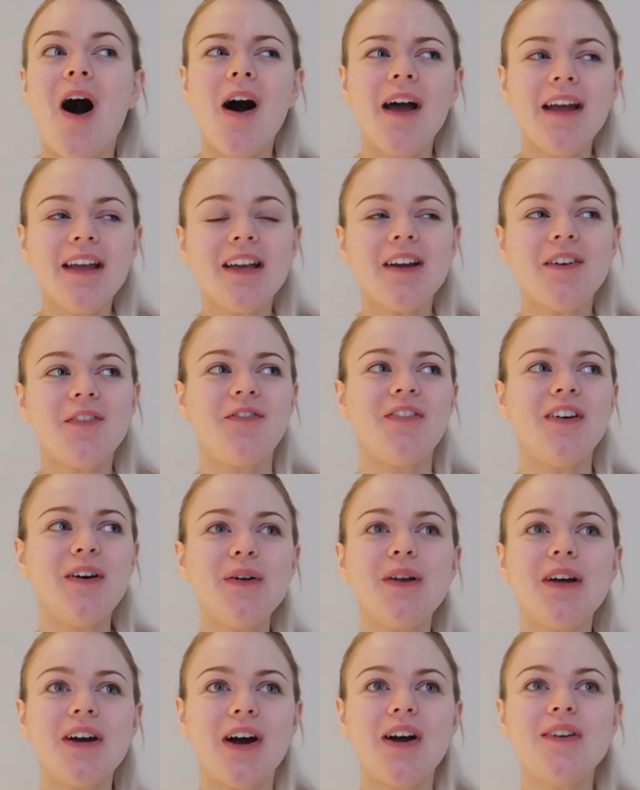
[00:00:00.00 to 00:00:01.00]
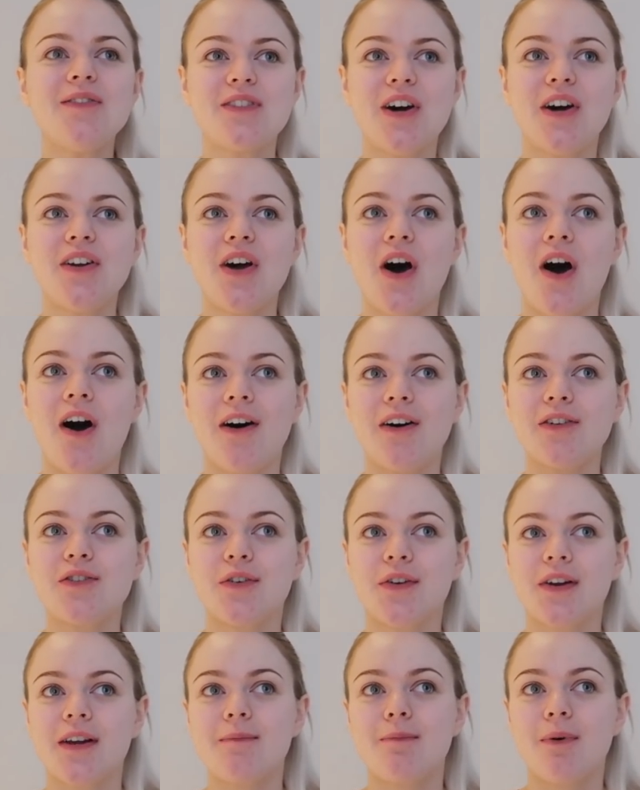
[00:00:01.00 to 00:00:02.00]
I feel like I've done
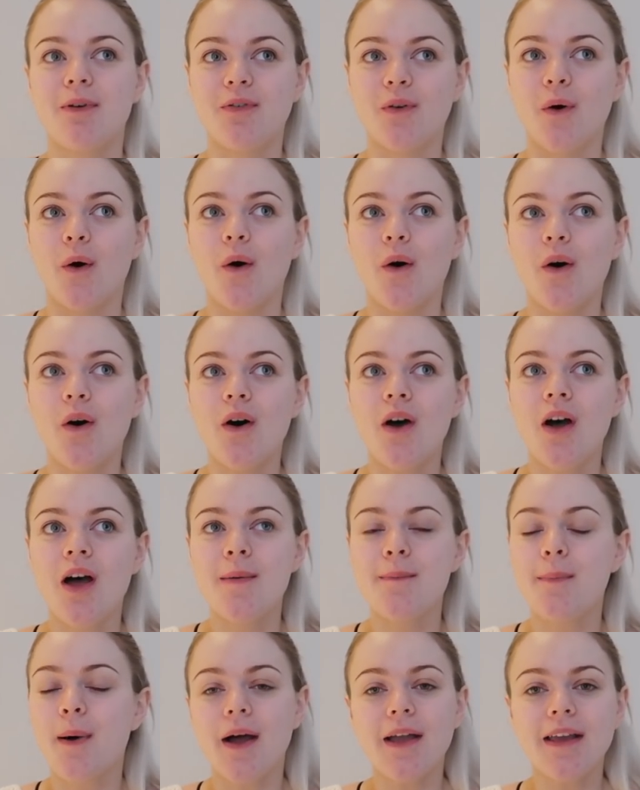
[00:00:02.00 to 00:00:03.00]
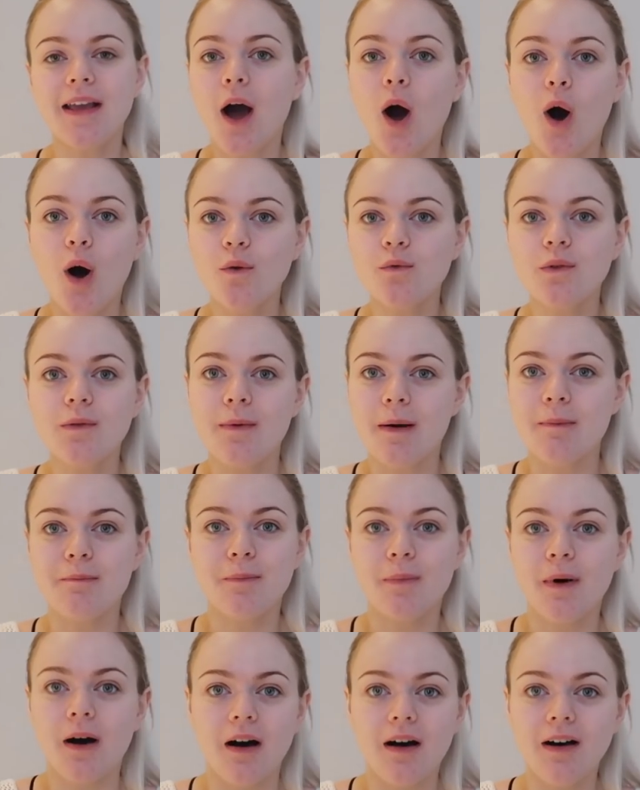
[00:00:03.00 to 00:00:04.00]
archery before, but I can't
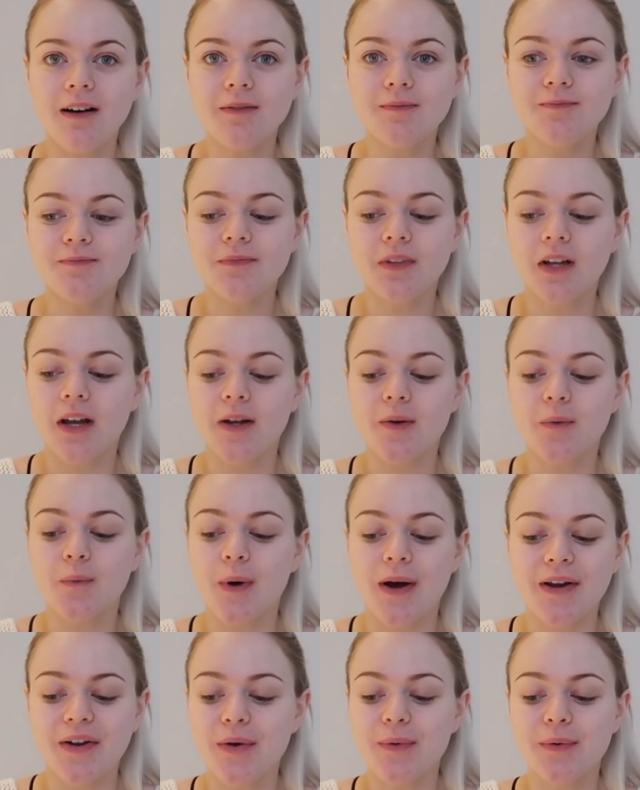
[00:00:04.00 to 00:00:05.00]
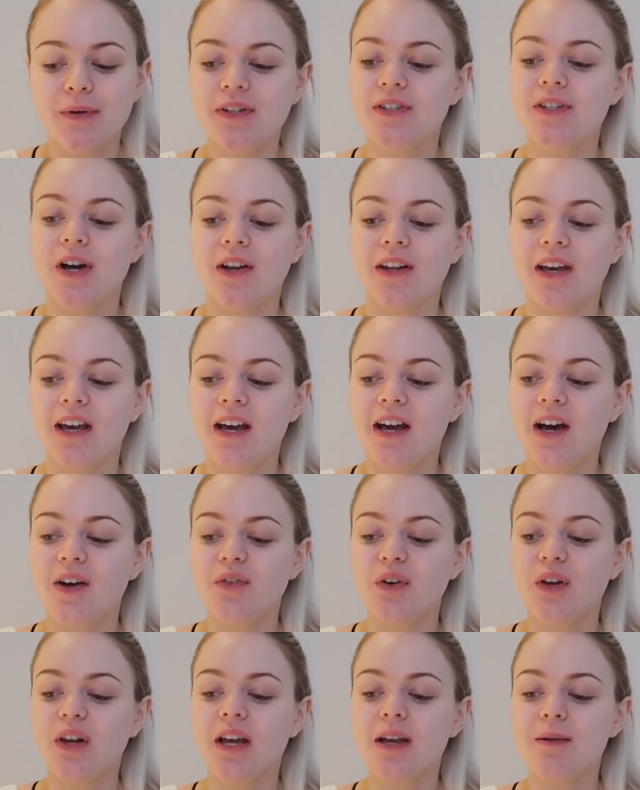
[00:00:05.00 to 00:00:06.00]
remember like when I would have done it. I
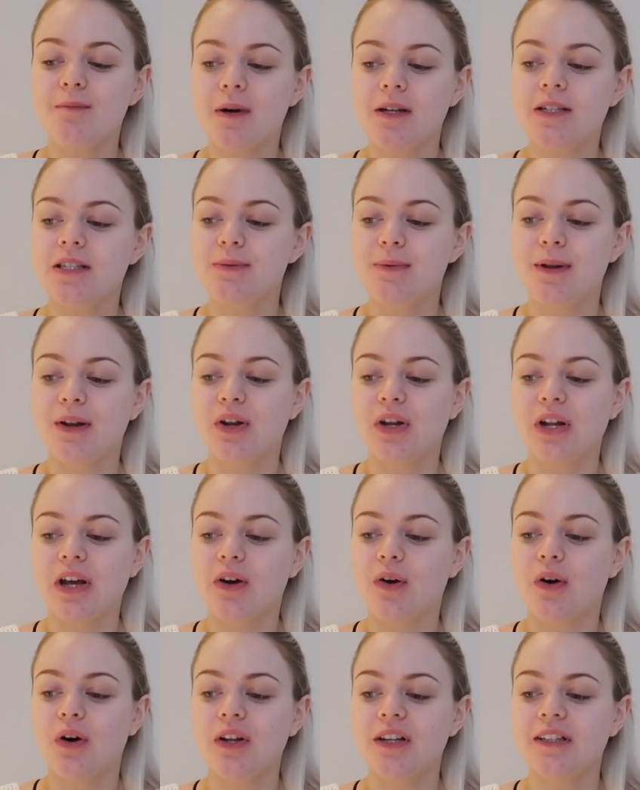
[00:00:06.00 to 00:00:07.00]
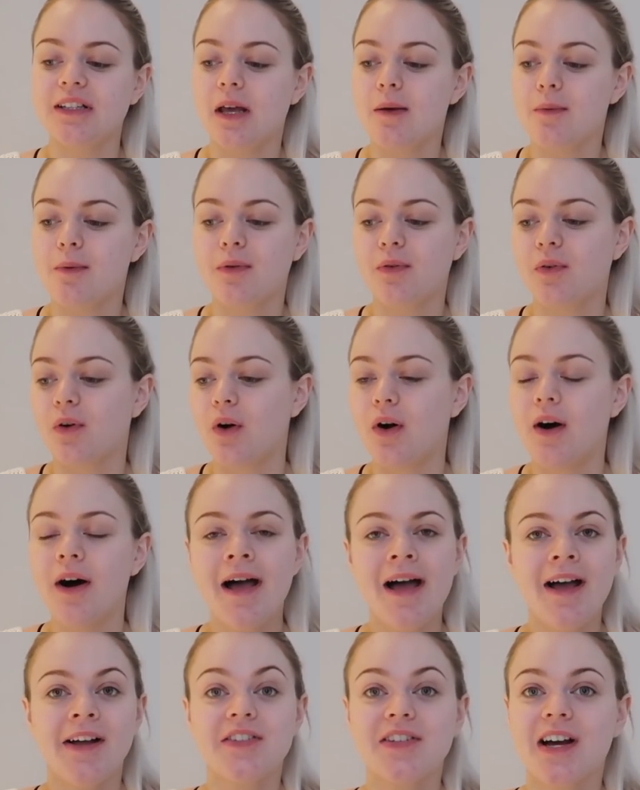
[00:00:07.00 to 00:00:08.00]
feel like it must have been on like a holiday before.
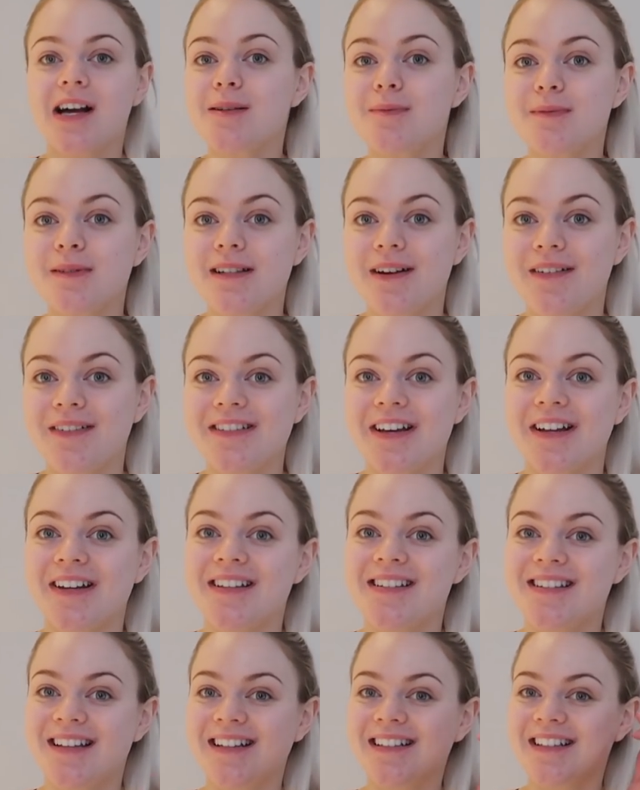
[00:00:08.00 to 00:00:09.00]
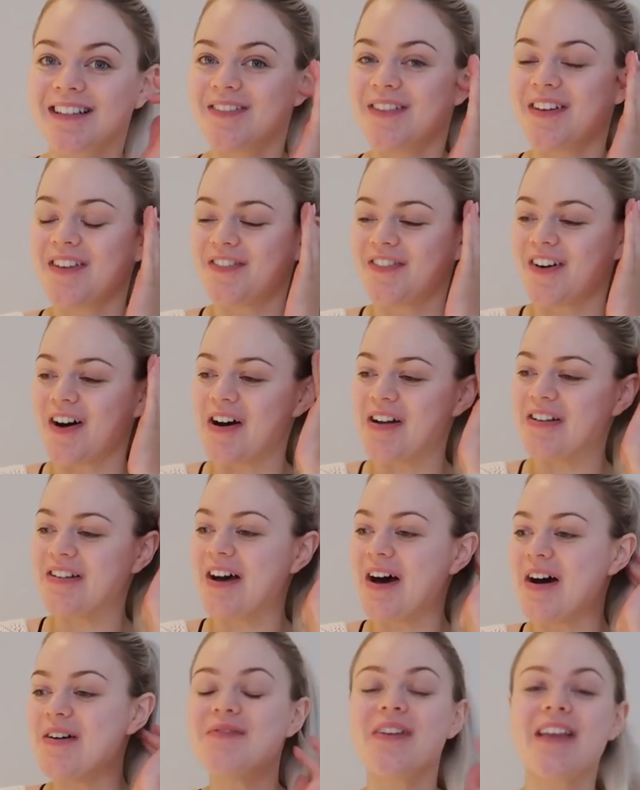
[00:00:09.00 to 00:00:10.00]
Jasper's never done it, so that's gonna be fun.
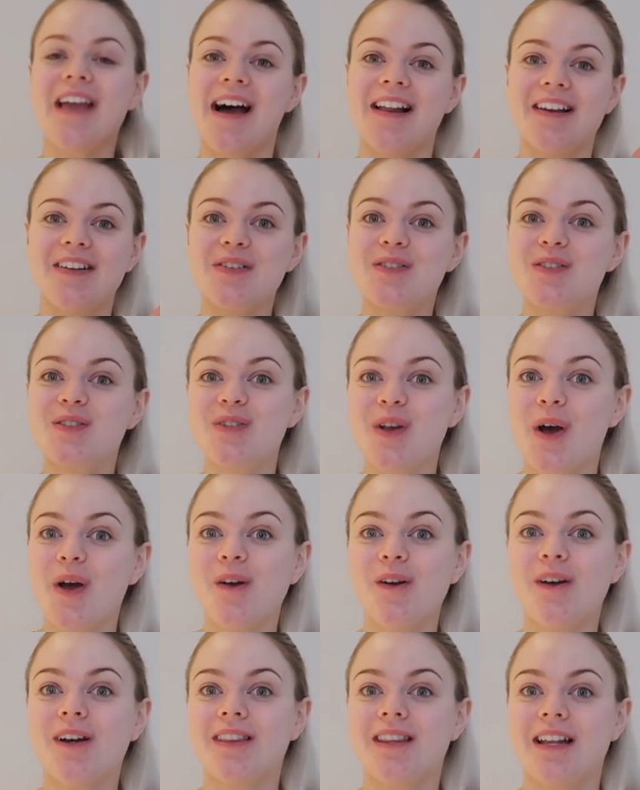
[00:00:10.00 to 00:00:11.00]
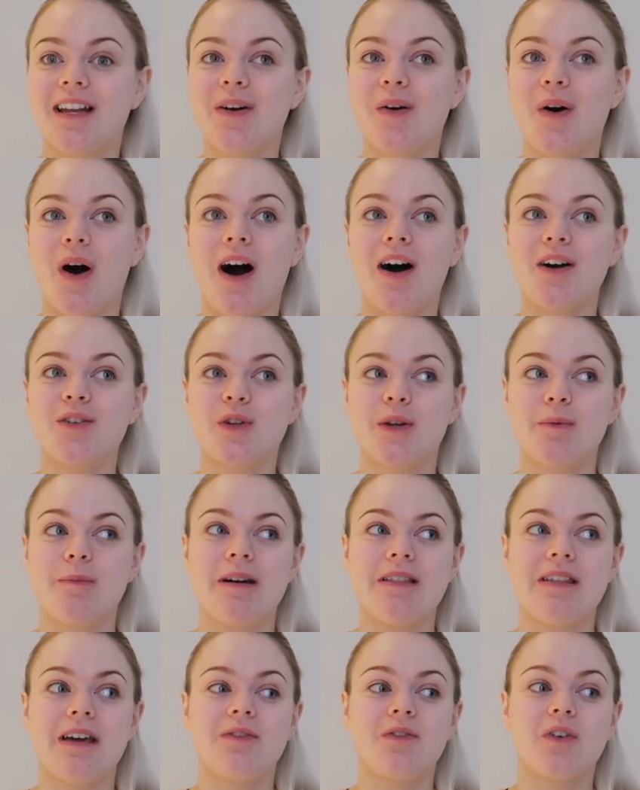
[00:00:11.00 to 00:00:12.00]
But yeah, it looks so good, the little archery
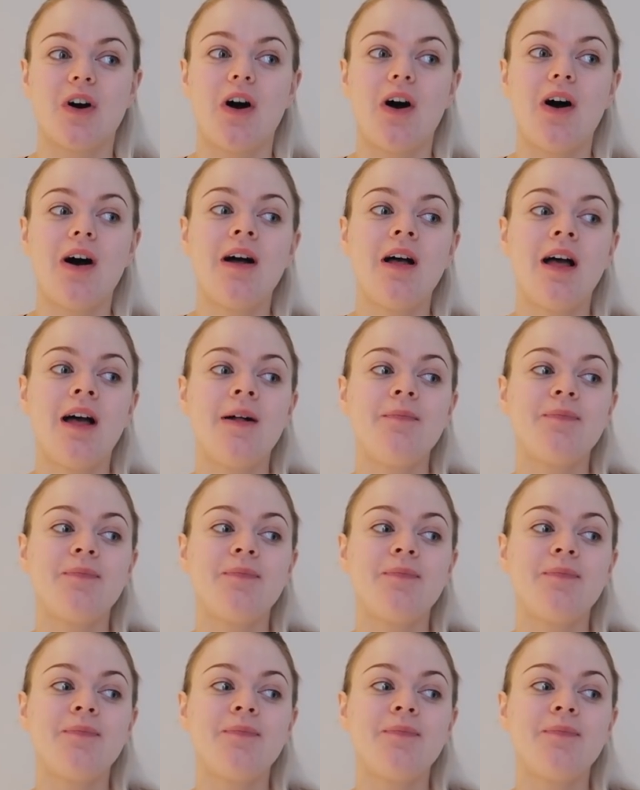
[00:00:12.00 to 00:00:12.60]
bit they've got.